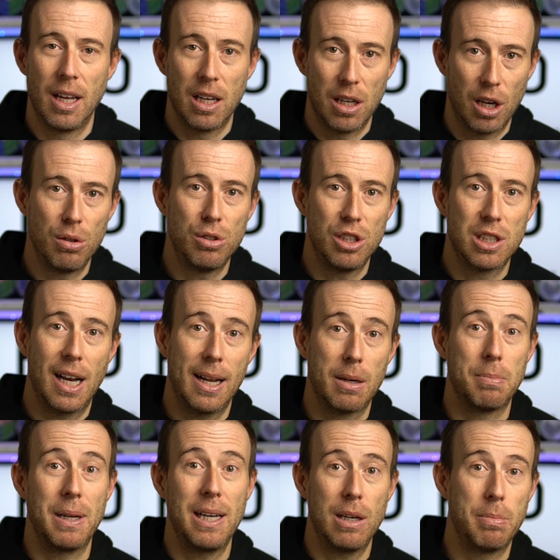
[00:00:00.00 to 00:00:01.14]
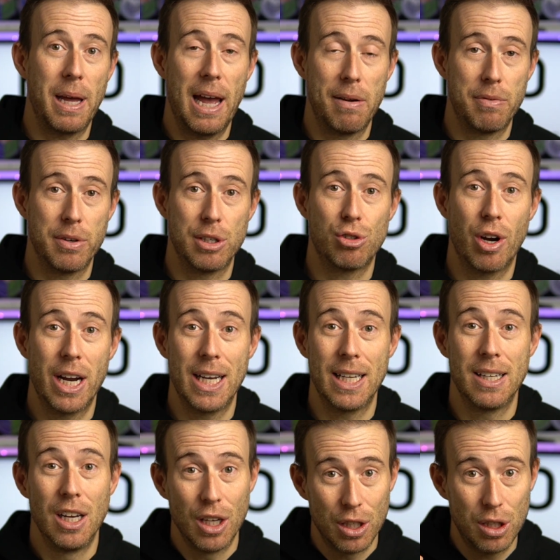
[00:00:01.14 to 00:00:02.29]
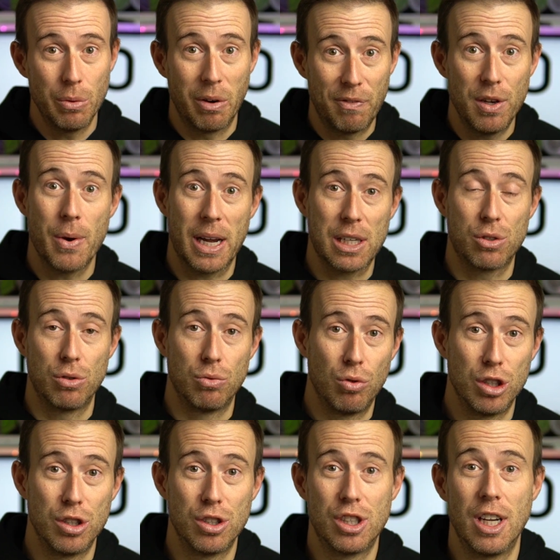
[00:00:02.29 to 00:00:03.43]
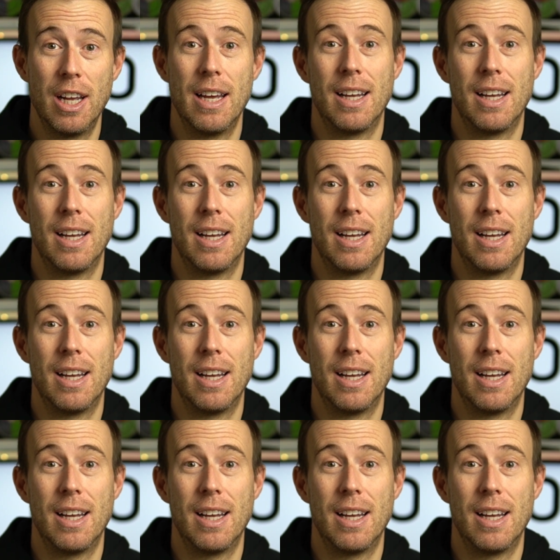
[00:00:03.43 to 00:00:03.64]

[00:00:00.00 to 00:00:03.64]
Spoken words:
Load your sled up a little bit heavier in training, do a few extra runs,